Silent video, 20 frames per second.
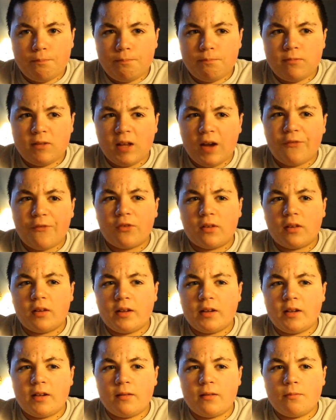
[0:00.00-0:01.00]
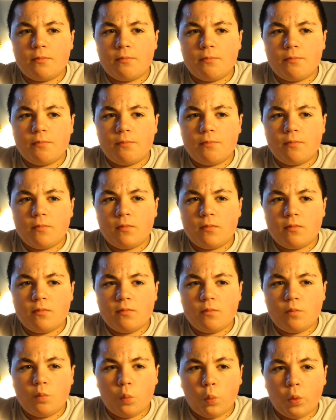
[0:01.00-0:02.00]
definitely
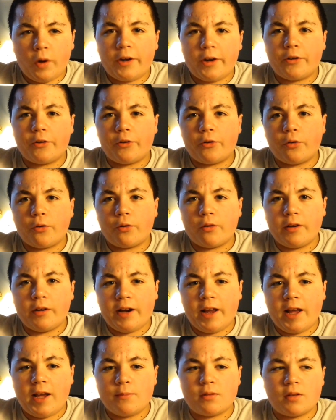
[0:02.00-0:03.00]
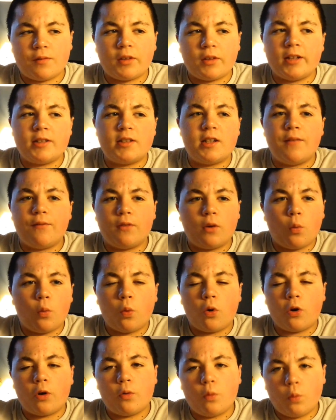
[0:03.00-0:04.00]
weirder names, if that's even a
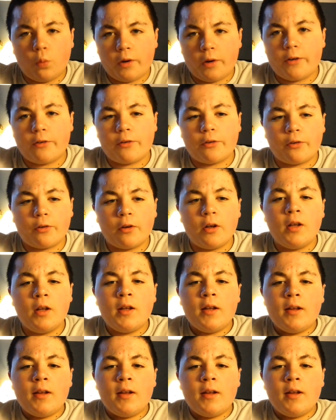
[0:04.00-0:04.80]
word, weirder.